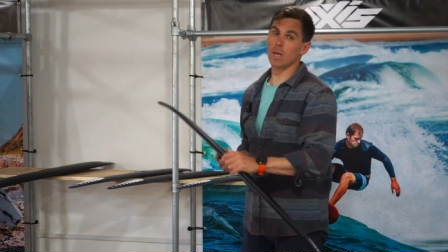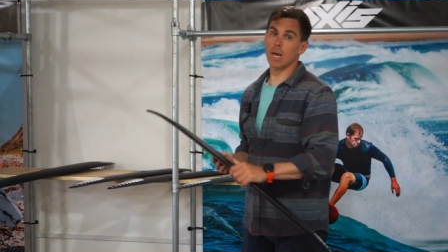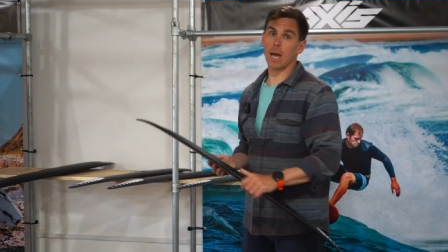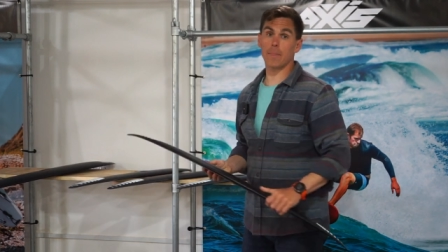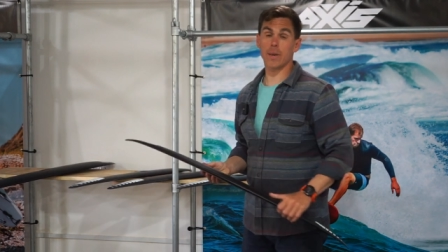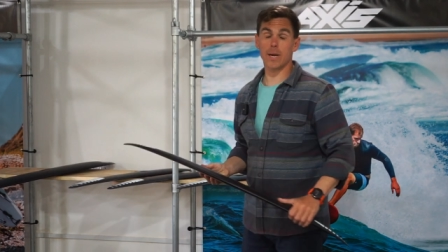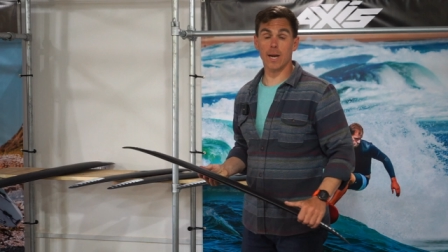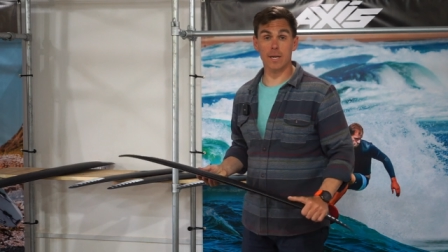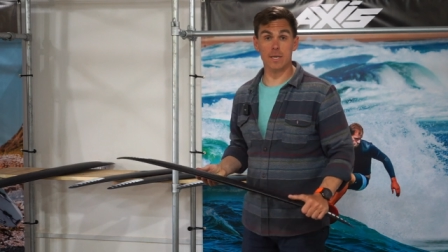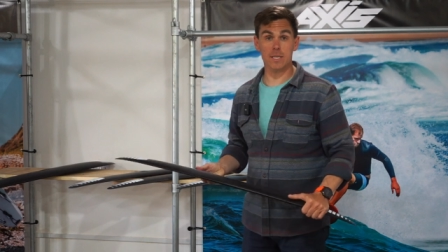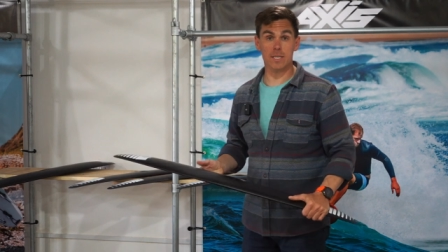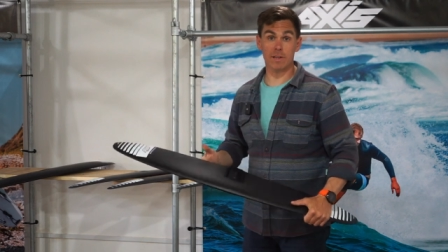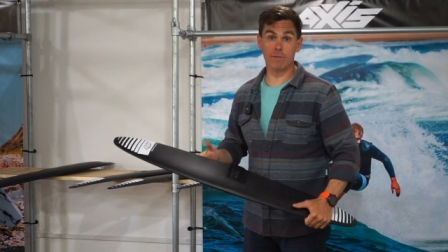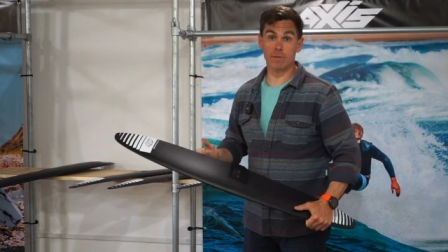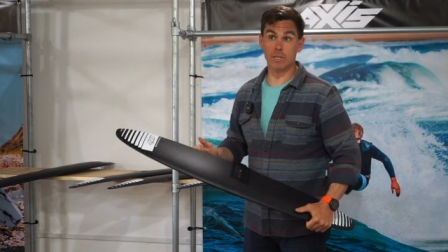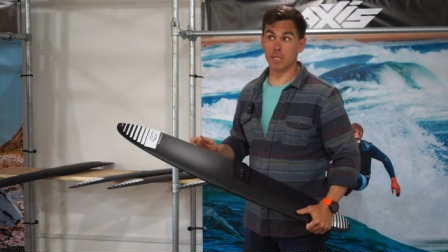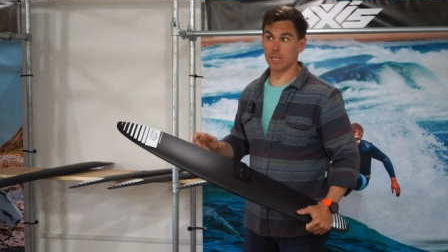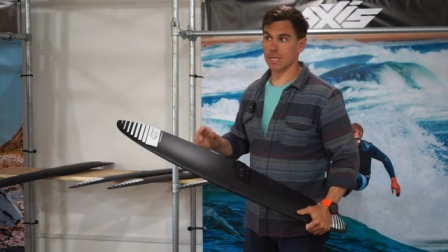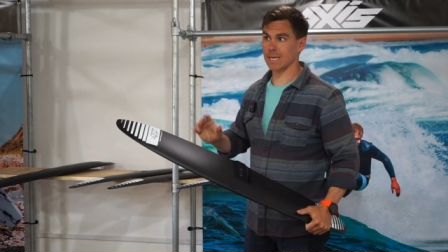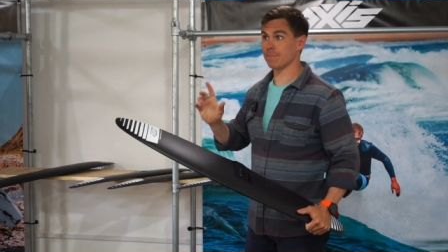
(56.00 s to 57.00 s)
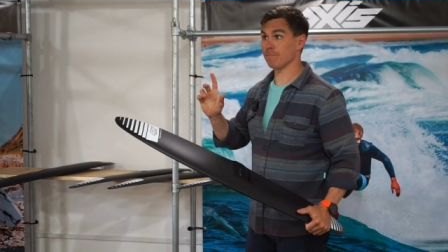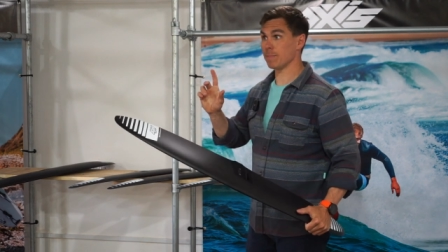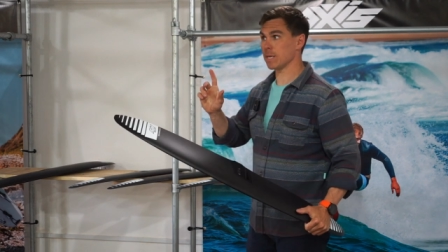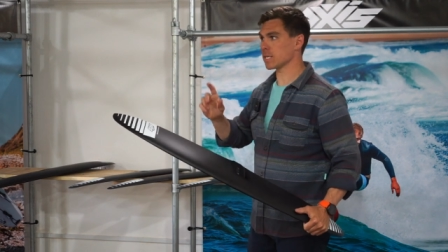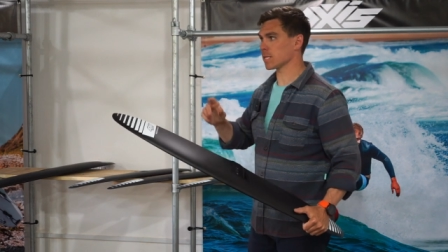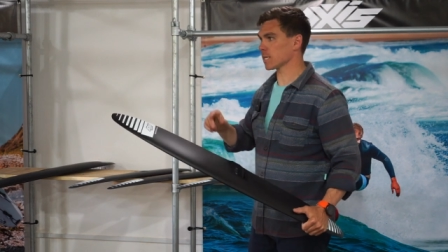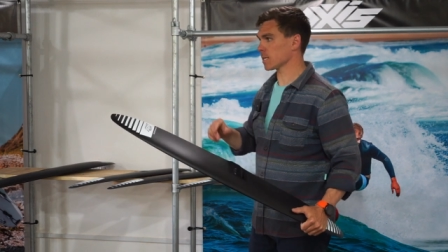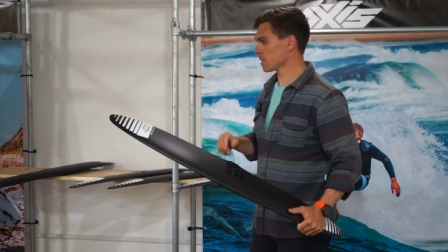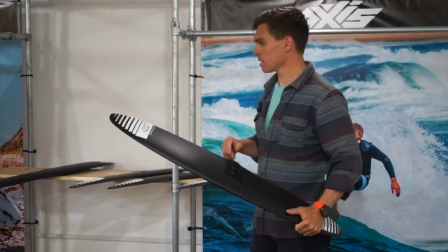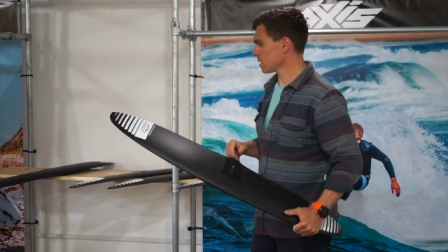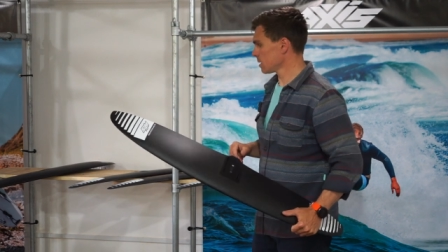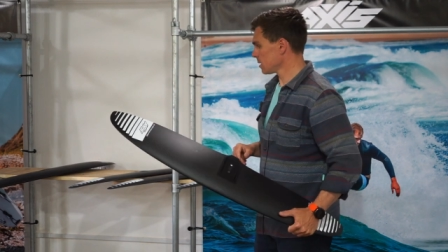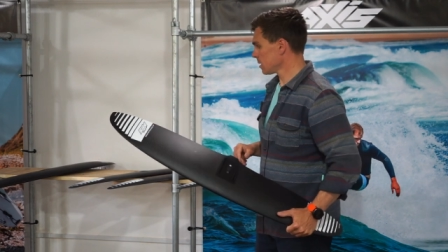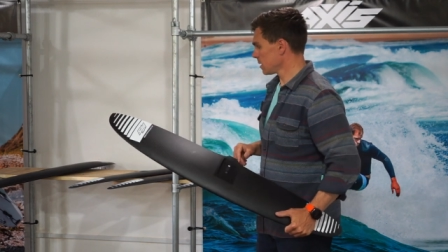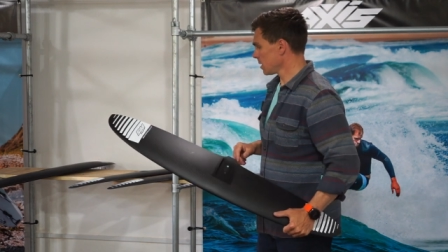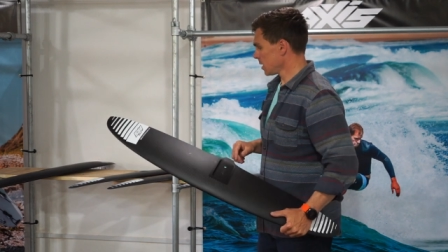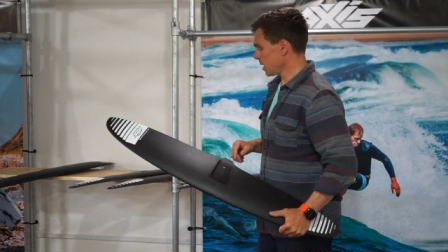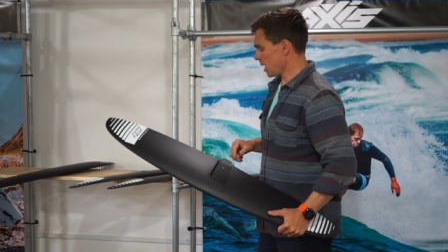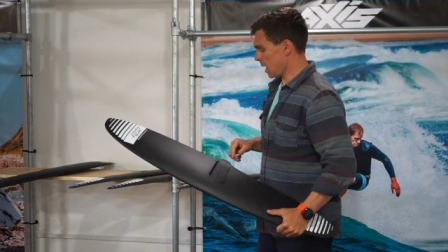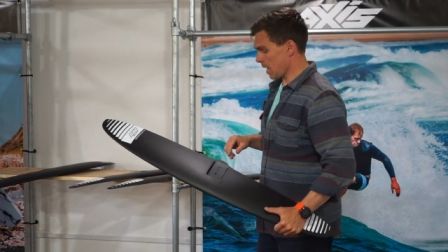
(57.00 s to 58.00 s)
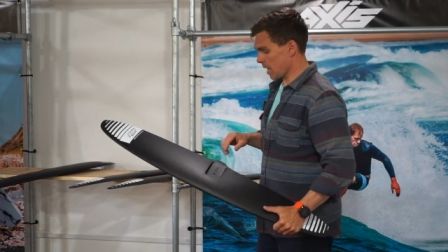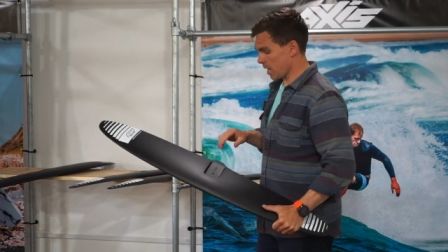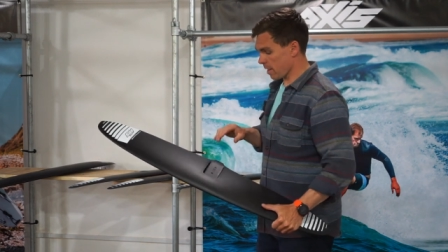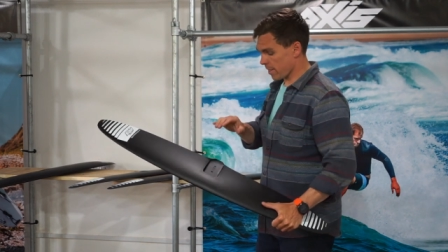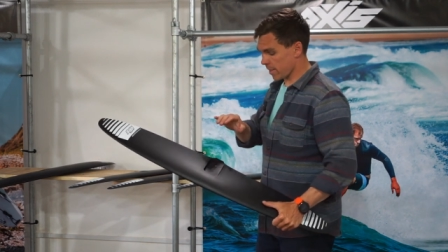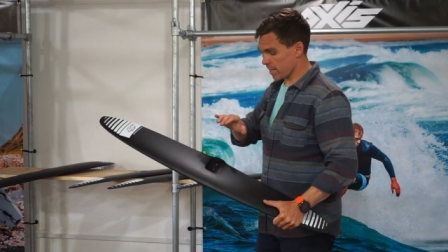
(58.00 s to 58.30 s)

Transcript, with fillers: and the 970 that I'm missing. Uh,